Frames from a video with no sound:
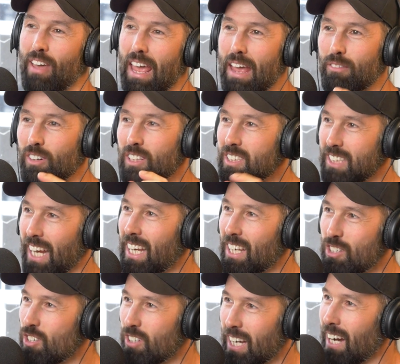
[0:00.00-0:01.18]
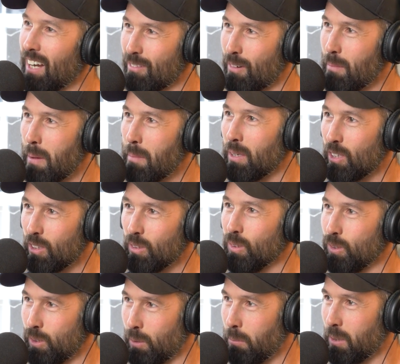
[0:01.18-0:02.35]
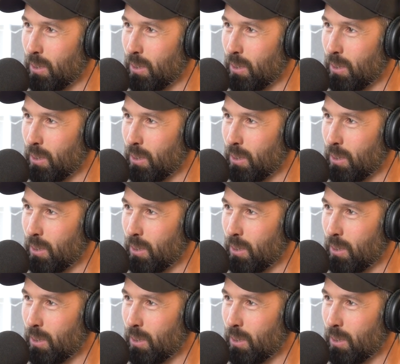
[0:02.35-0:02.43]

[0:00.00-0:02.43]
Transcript: every second you can't remember, you lose a million